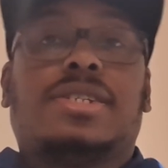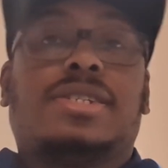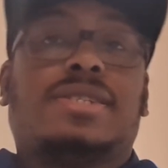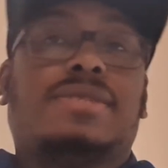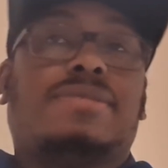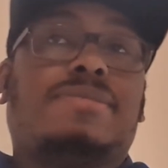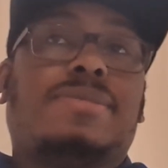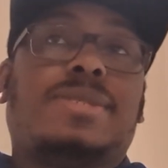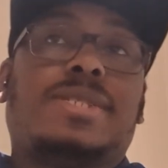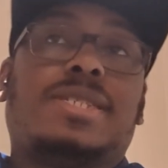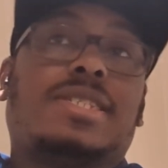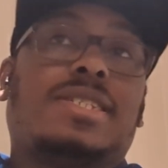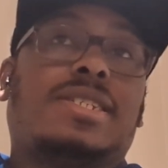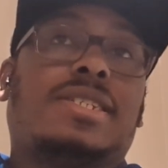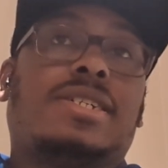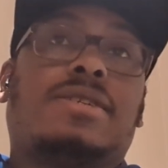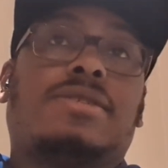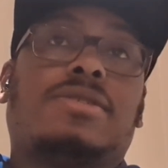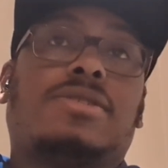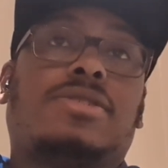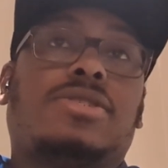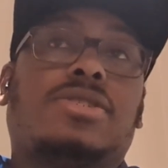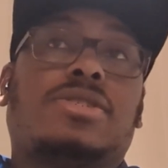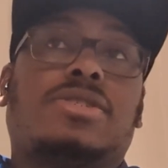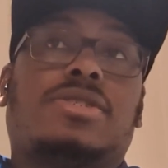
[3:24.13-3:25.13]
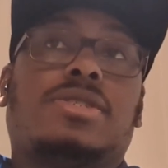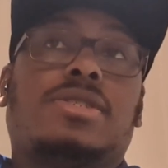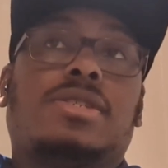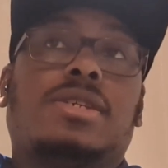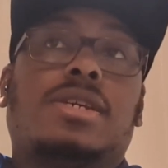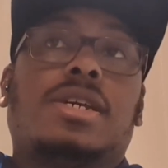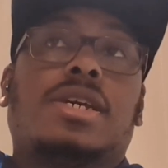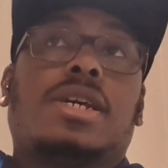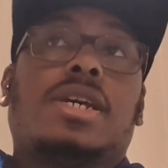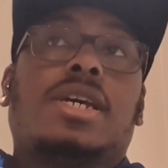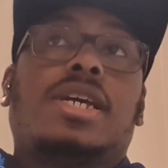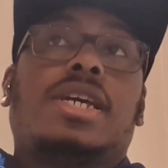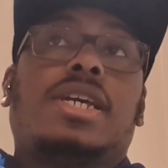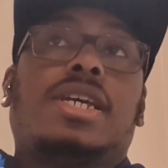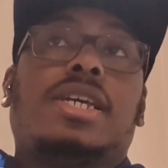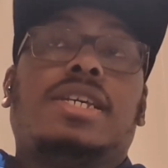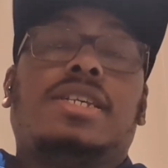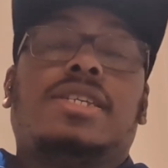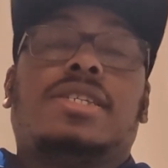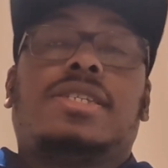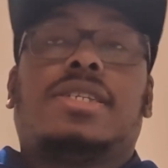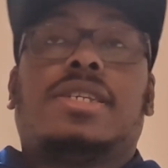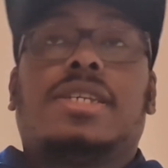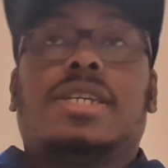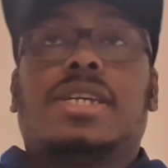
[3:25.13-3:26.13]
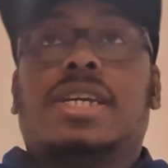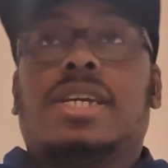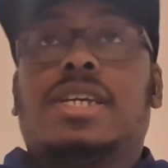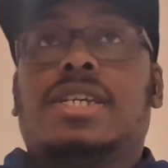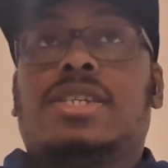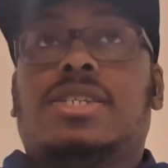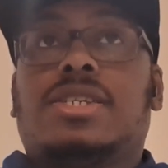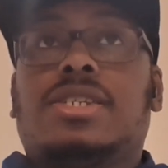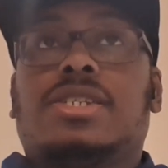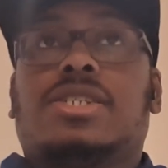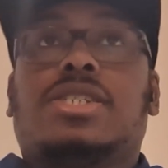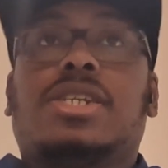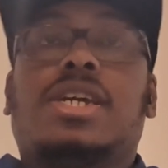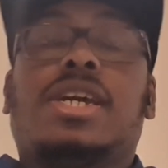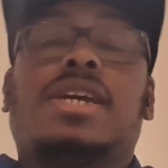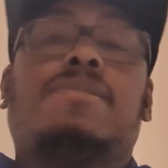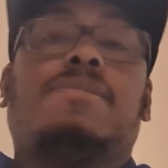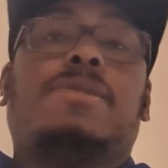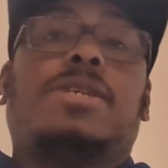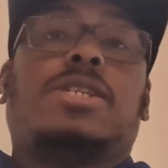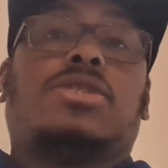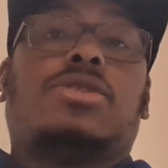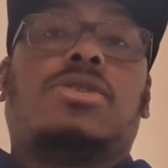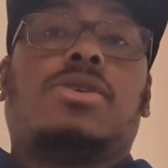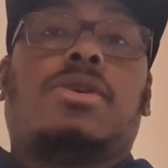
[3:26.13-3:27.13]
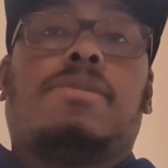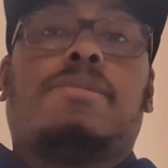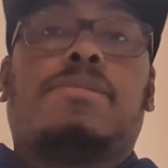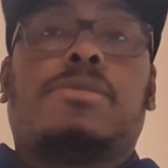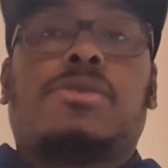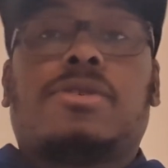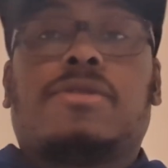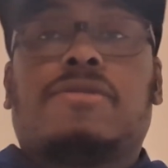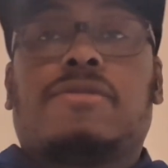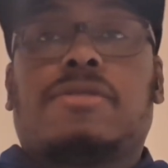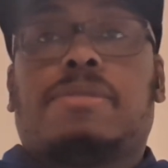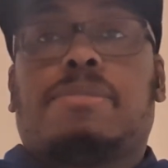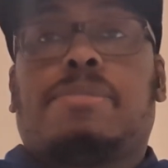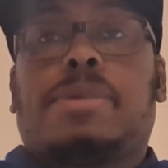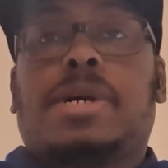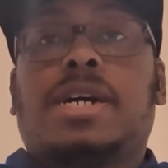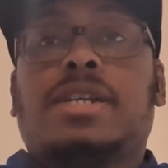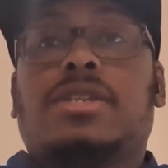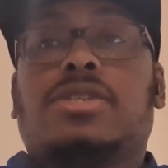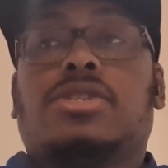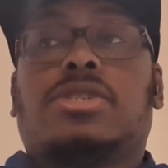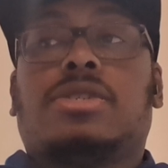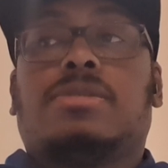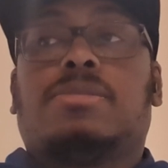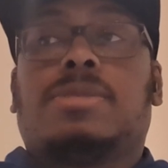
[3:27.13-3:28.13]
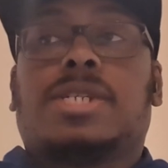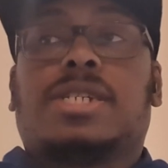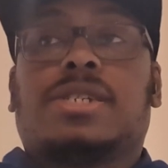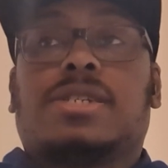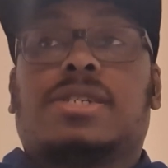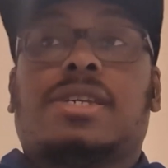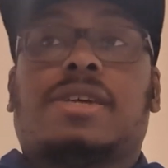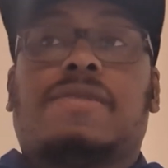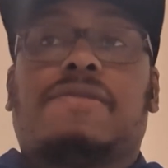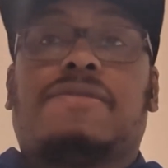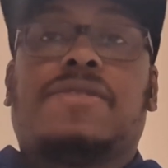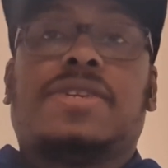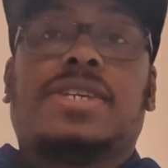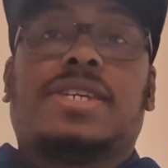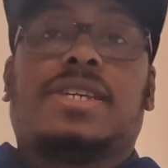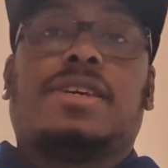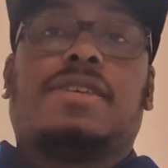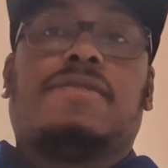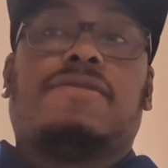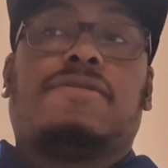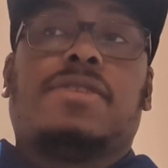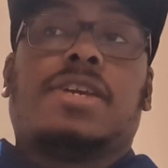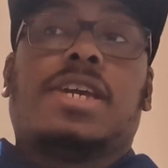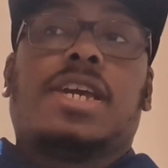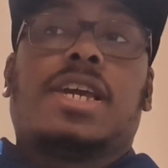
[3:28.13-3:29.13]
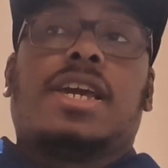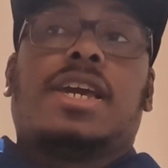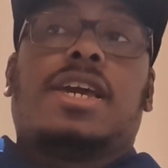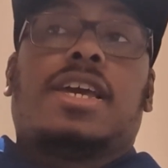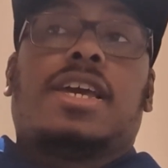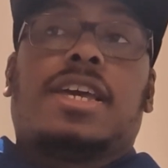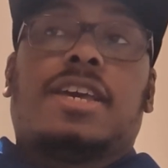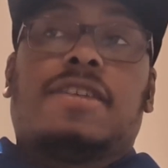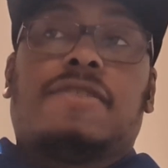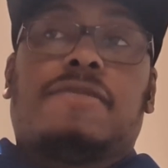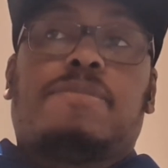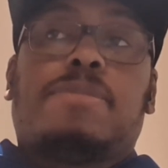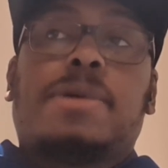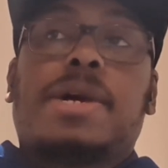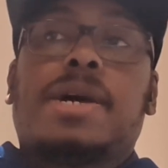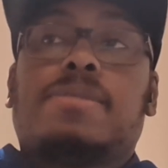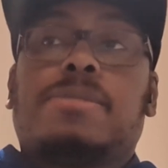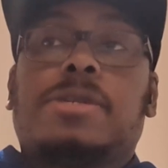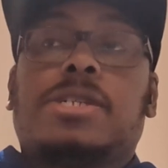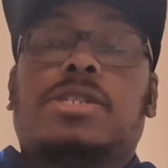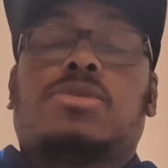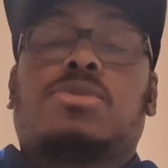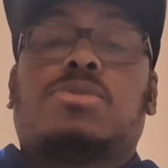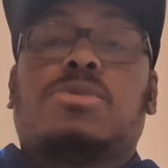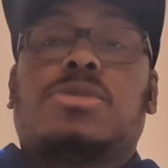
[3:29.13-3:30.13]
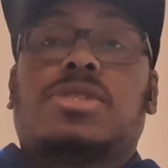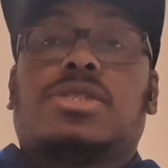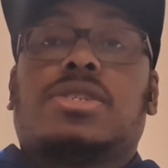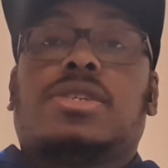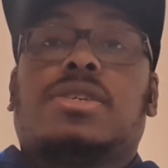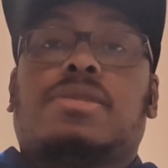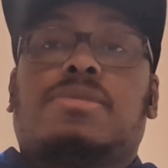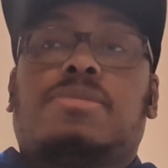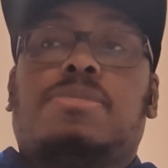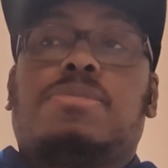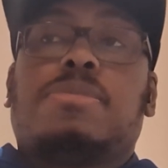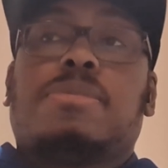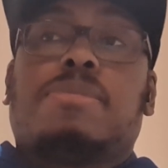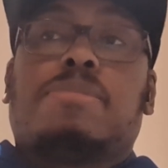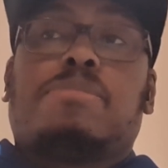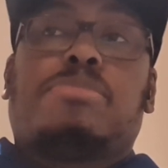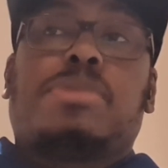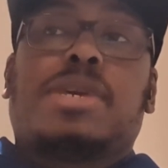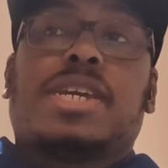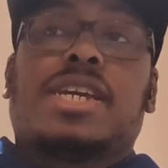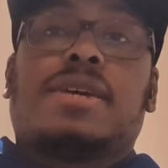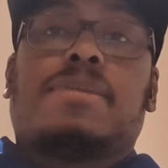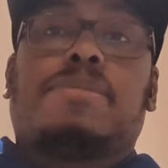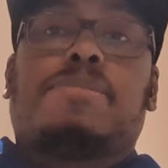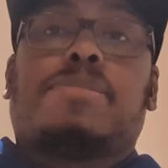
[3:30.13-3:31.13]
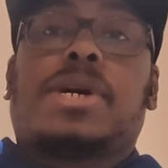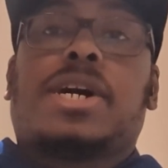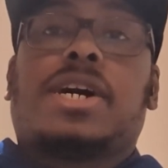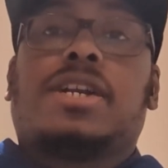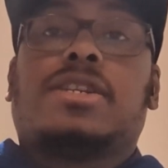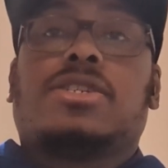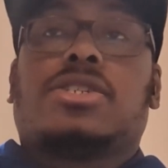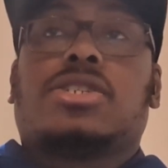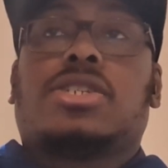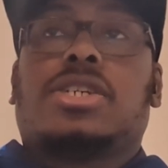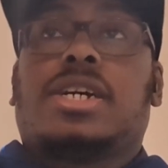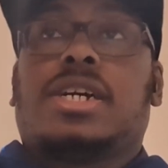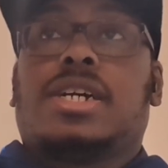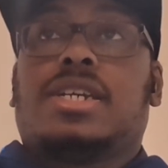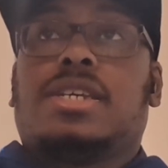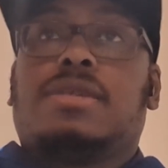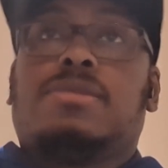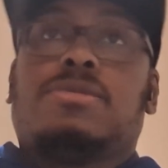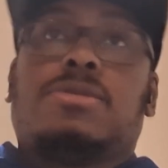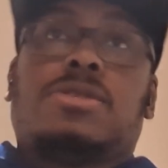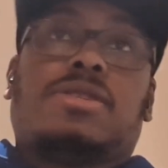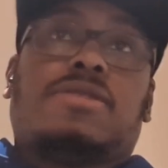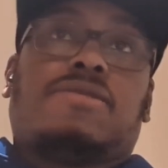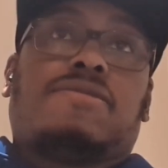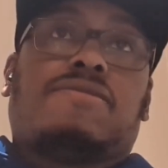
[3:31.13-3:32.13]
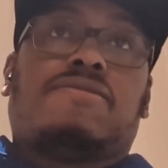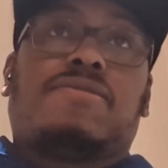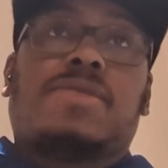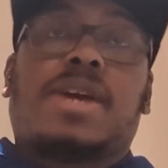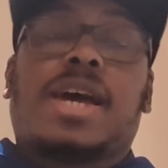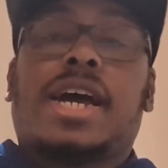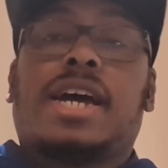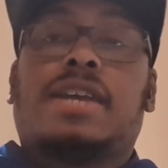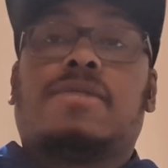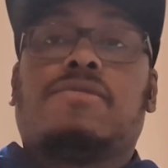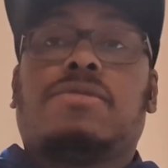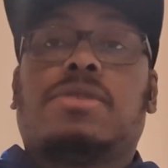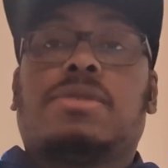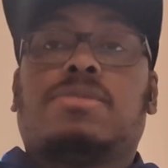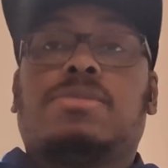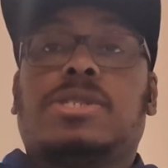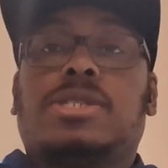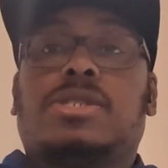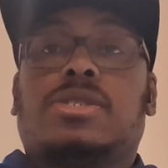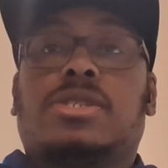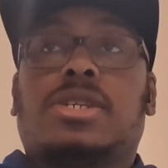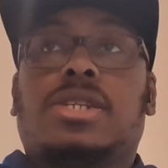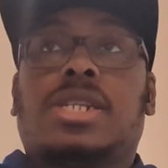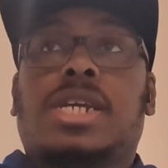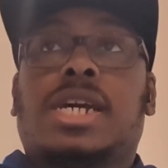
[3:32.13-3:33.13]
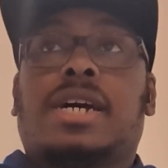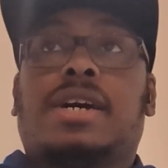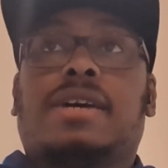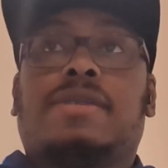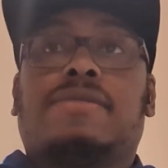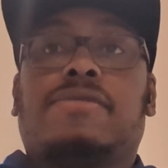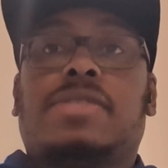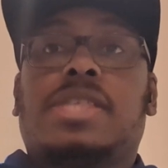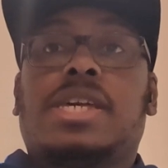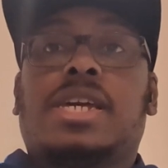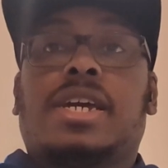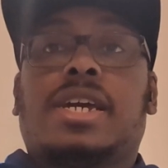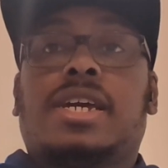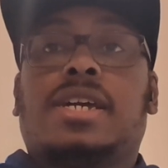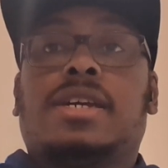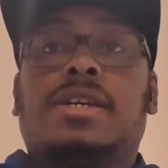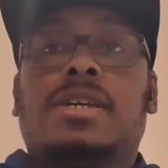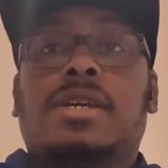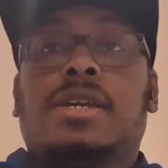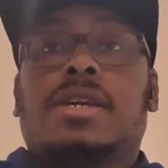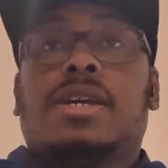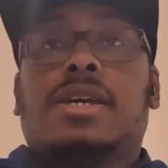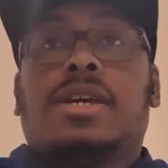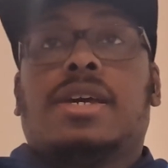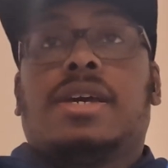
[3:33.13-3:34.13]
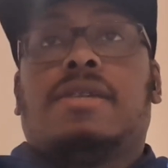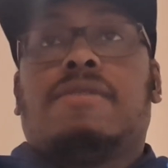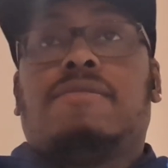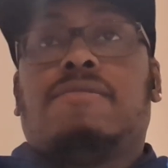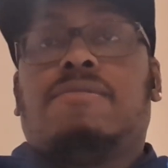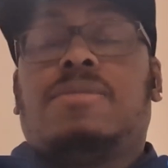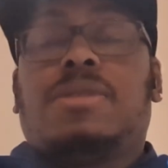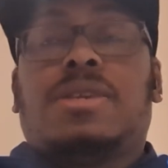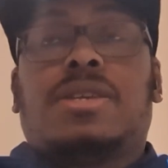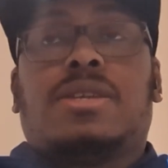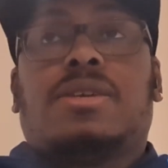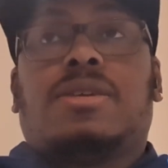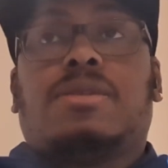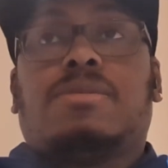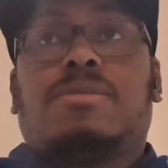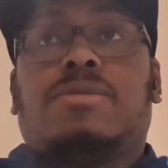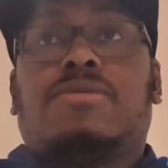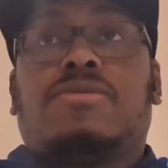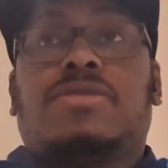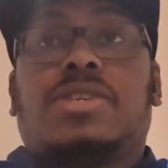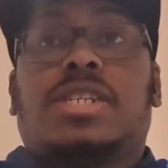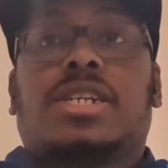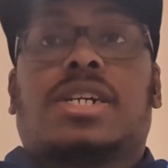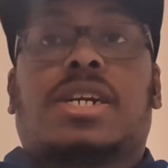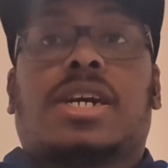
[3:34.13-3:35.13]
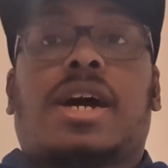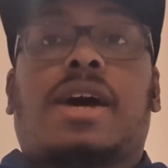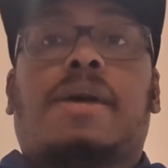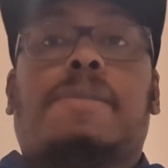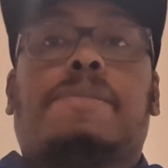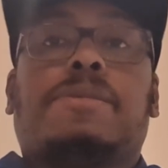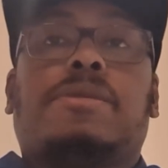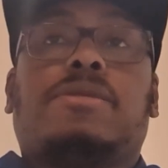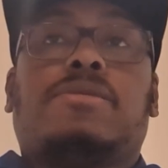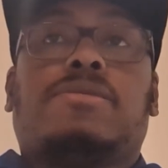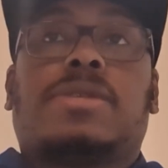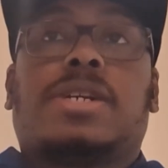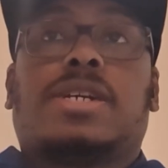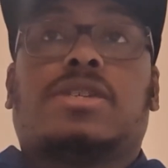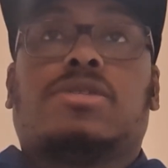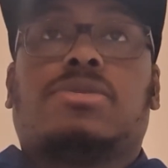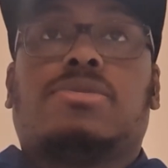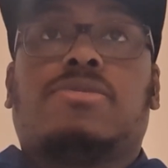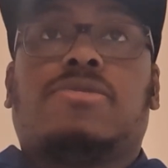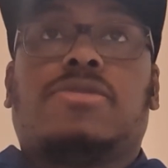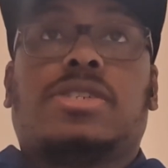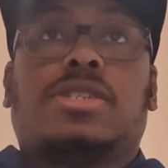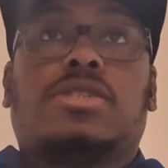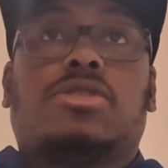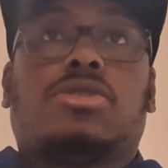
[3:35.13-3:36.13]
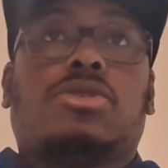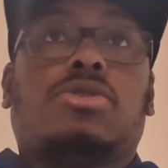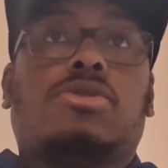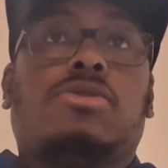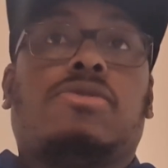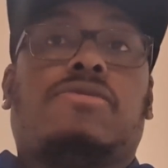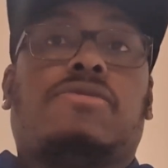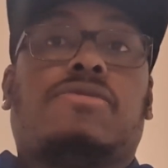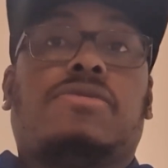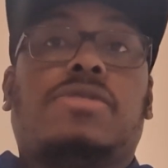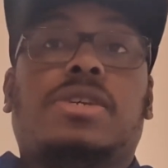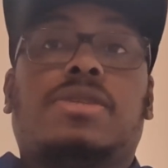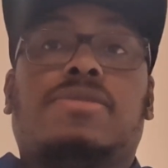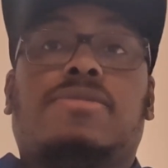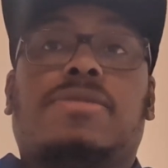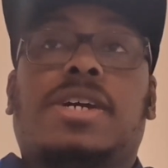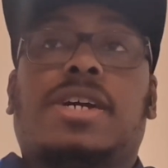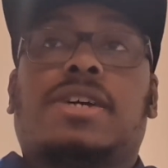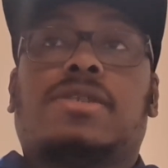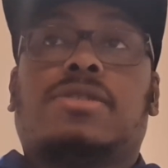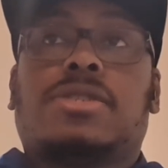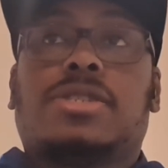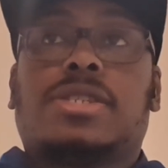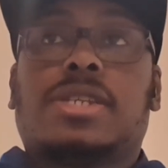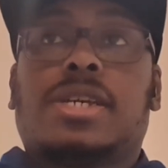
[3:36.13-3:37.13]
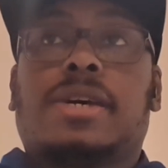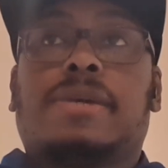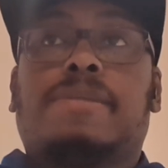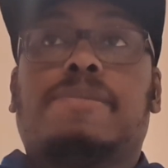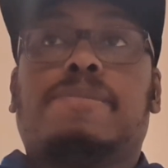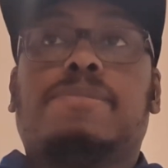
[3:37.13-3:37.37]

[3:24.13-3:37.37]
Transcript: And you know, just it's a shame he's not more of a puncher, because I think if Babic was a bigger puncher, he would have had Robinson out of there, you know, within a couple of rounds, within 2-3 rounds,